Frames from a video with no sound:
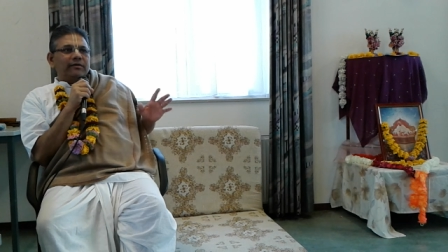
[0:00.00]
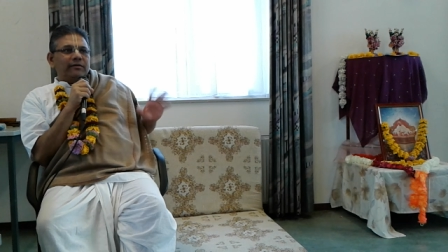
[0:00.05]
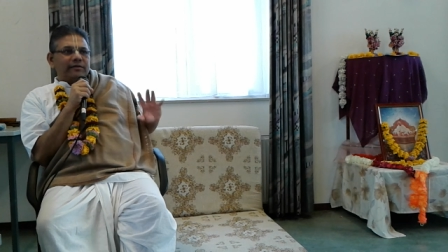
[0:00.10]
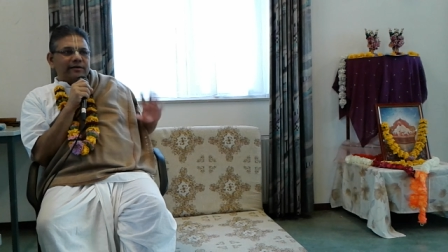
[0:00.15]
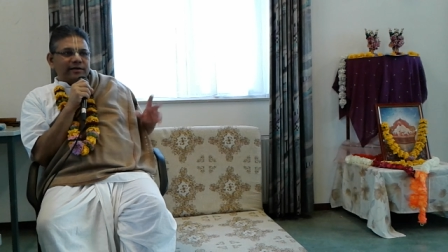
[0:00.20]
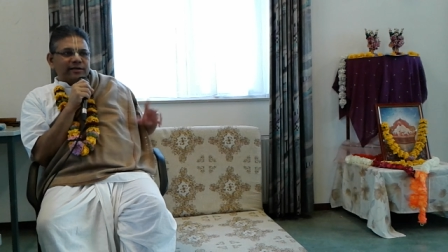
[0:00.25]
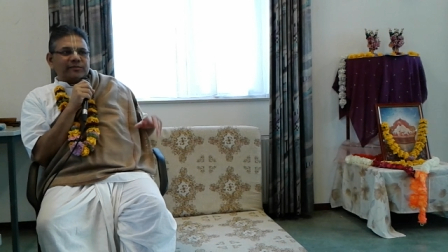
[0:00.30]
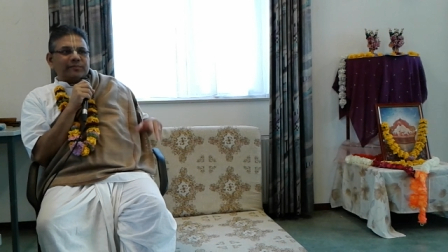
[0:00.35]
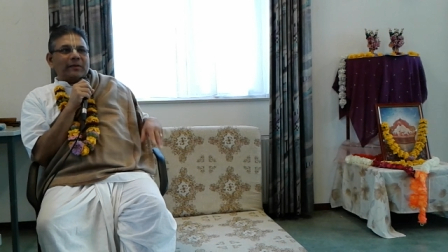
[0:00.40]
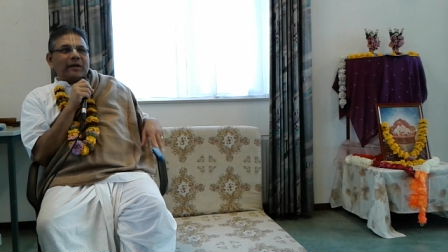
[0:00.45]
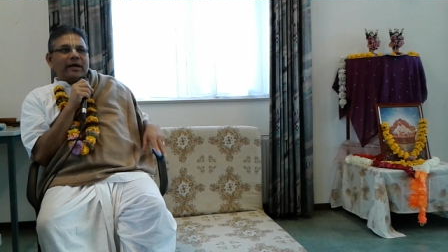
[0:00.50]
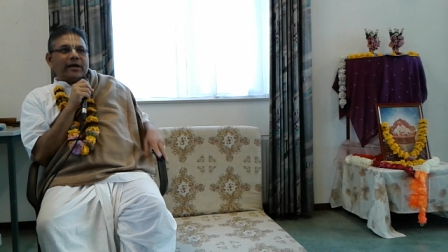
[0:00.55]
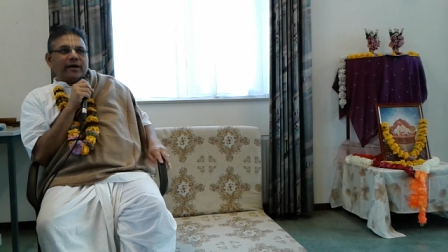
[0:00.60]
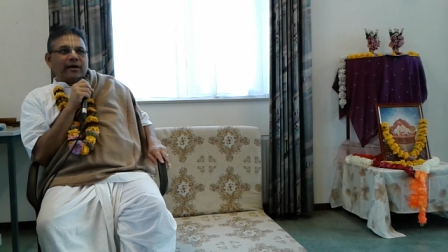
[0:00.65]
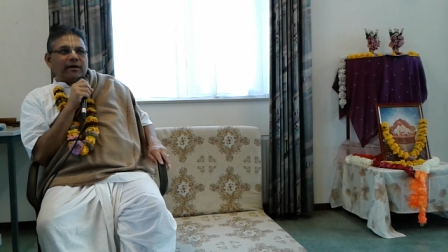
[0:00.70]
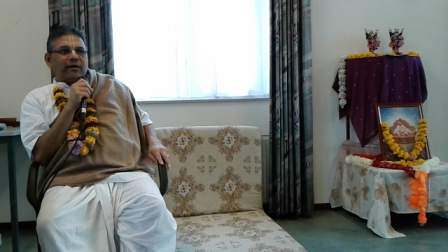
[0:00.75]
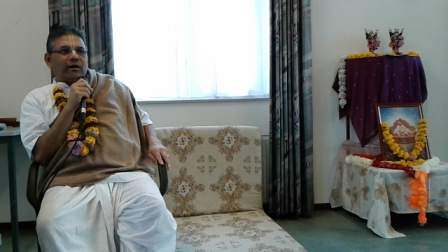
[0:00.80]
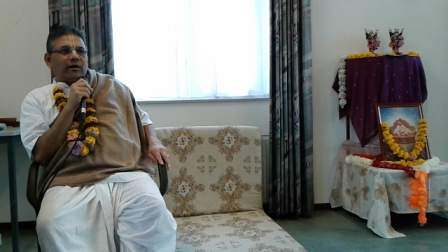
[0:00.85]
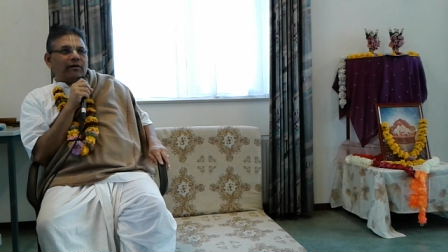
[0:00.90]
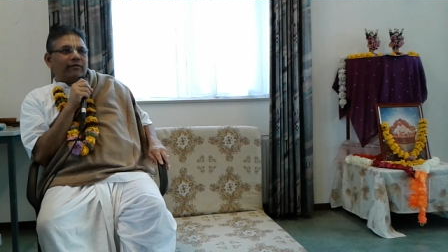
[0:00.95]

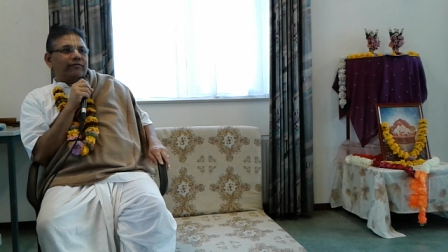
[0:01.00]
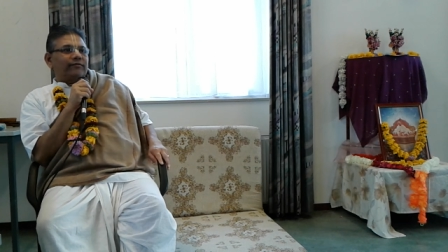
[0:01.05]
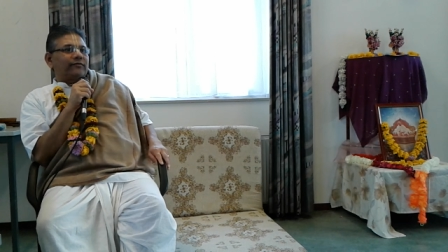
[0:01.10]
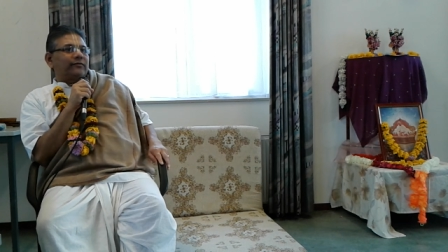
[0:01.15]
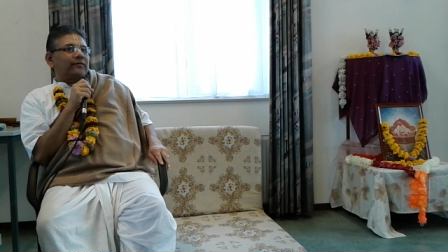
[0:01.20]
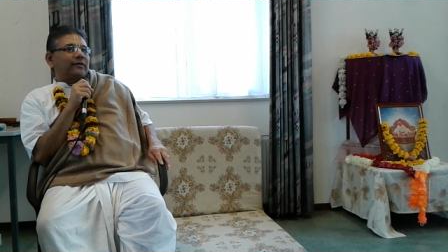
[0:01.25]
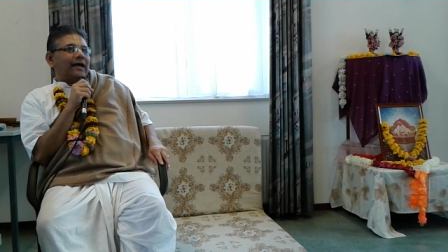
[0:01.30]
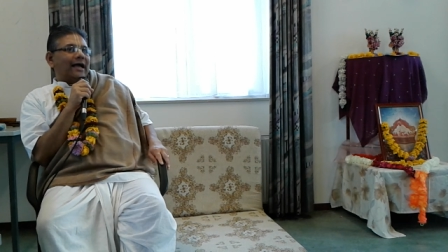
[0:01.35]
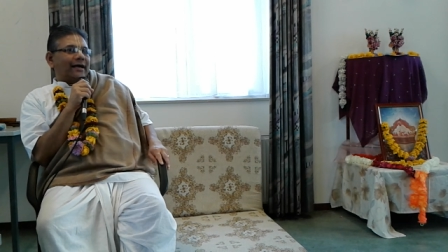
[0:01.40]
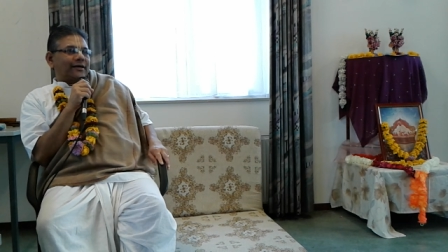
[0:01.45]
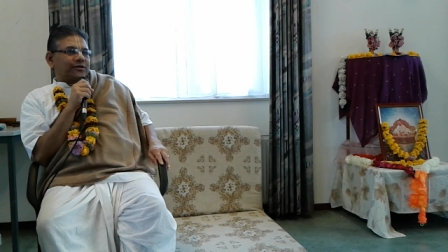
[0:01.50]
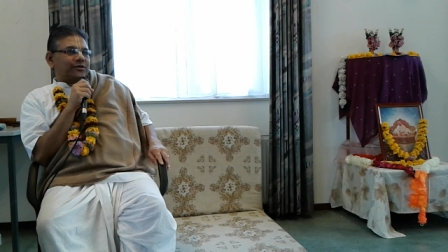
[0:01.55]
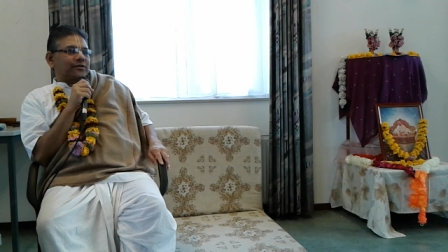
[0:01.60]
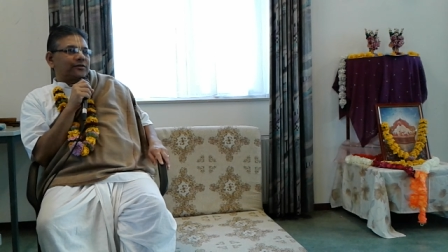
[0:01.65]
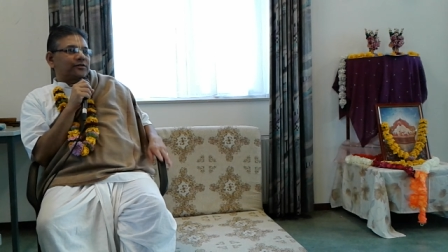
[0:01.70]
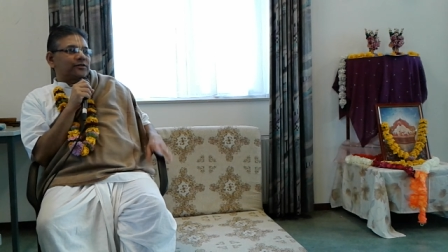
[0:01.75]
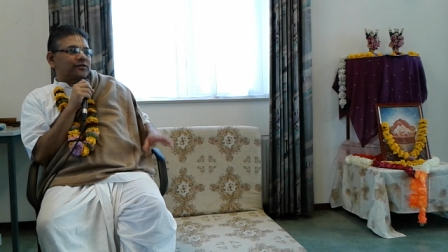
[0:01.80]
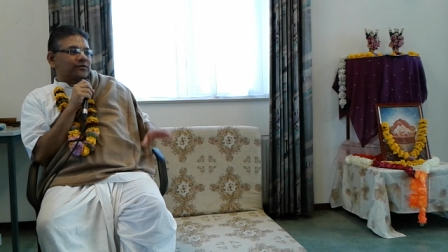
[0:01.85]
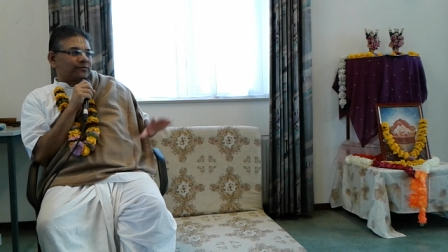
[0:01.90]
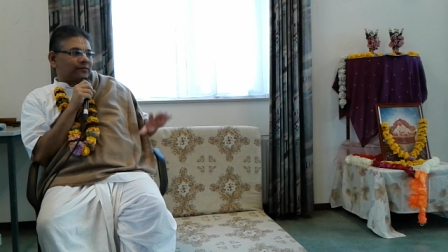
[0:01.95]
display of
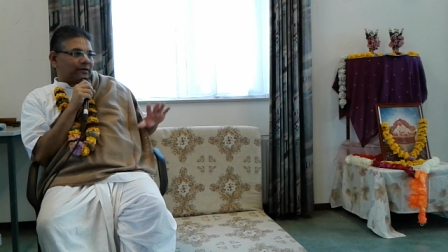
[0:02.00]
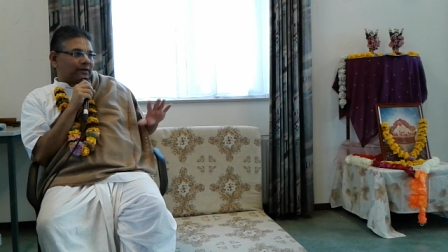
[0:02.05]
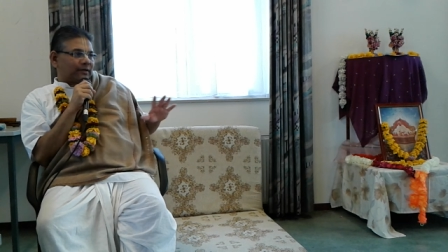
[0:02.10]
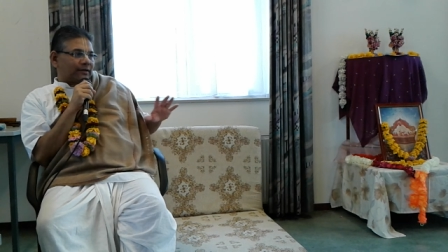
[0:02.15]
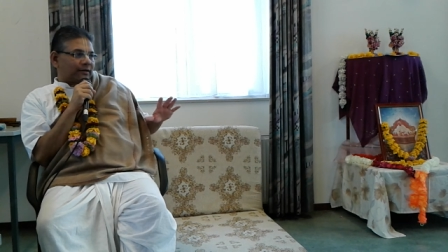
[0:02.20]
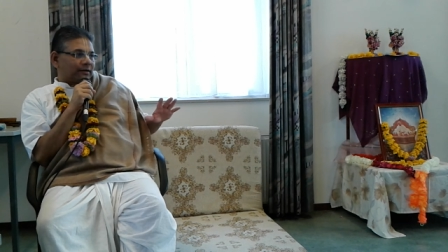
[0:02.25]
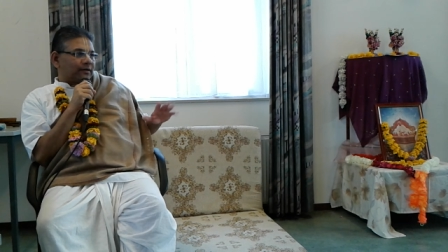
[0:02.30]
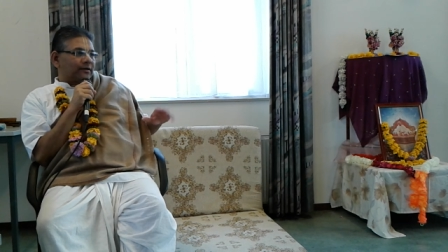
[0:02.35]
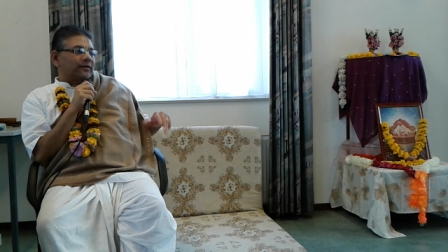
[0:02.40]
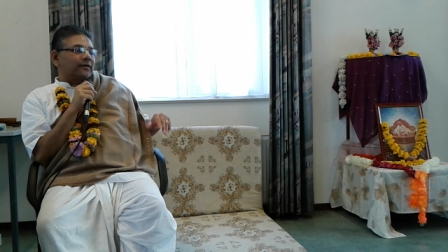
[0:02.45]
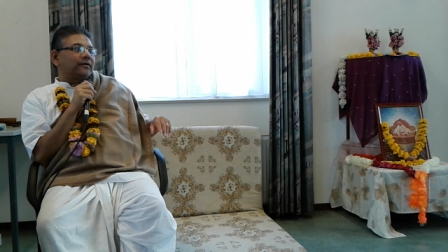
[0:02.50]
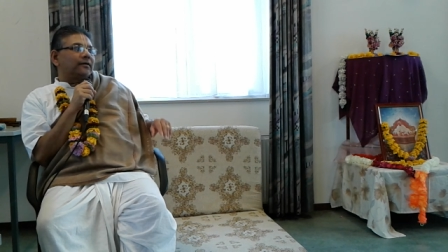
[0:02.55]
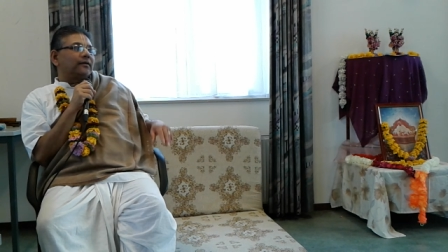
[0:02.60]
actions were